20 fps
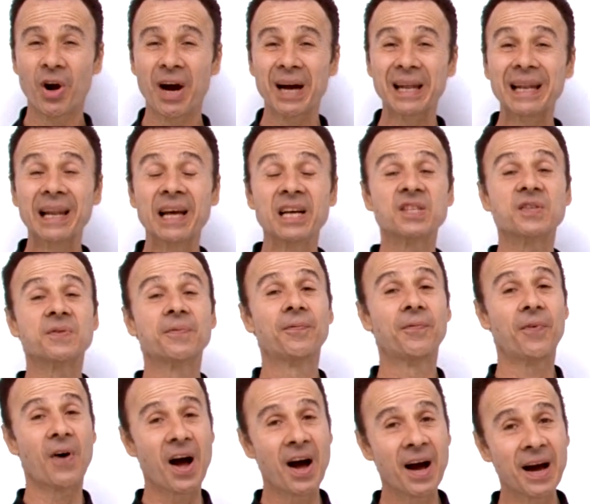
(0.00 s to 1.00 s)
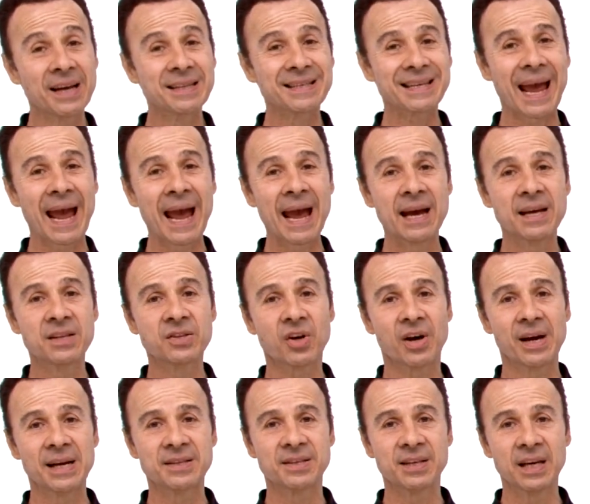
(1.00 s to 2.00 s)
right, let's find and
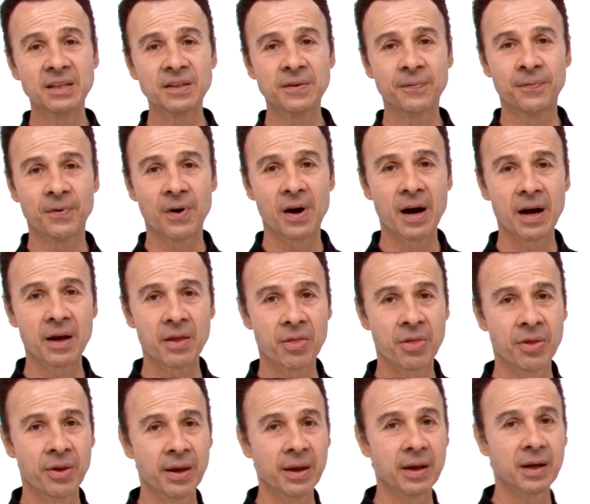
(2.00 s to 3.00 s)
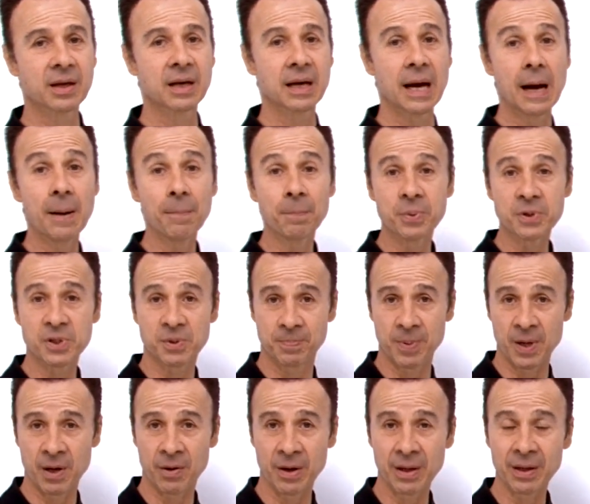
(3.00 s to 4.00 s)
identify the compass
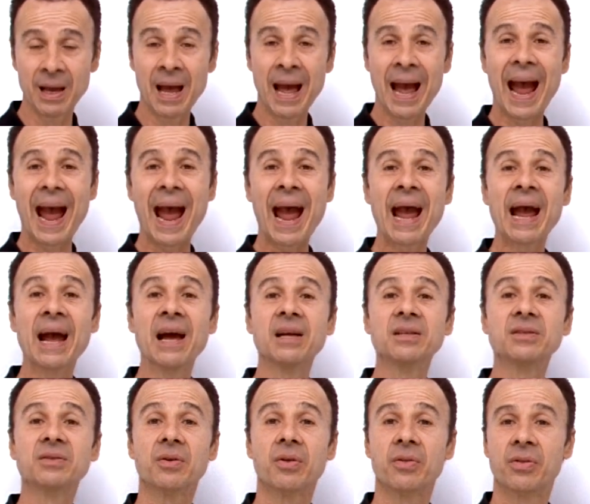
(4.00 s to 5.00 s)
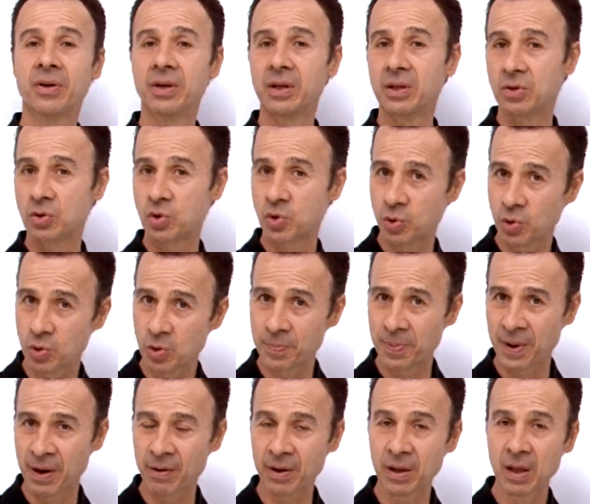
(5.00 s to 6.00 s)
bearing and the true
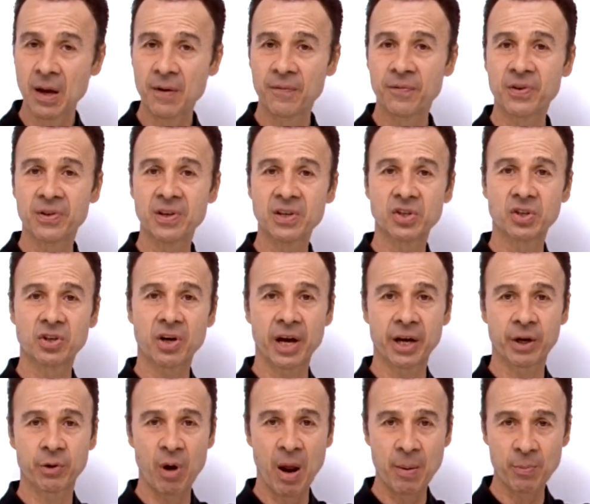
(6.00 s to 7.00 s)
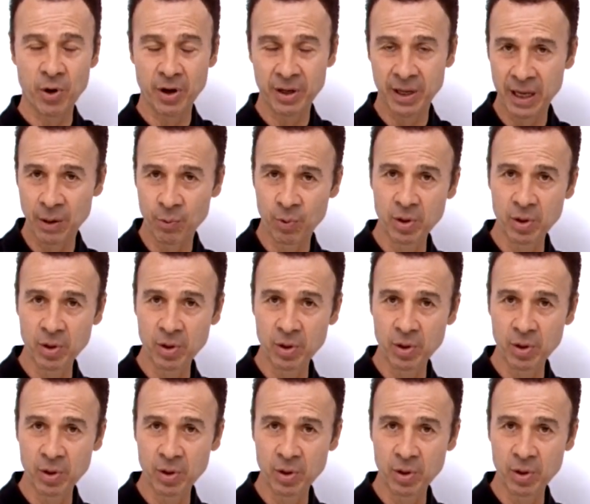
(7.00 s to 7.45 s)
bearing for this diagram right here.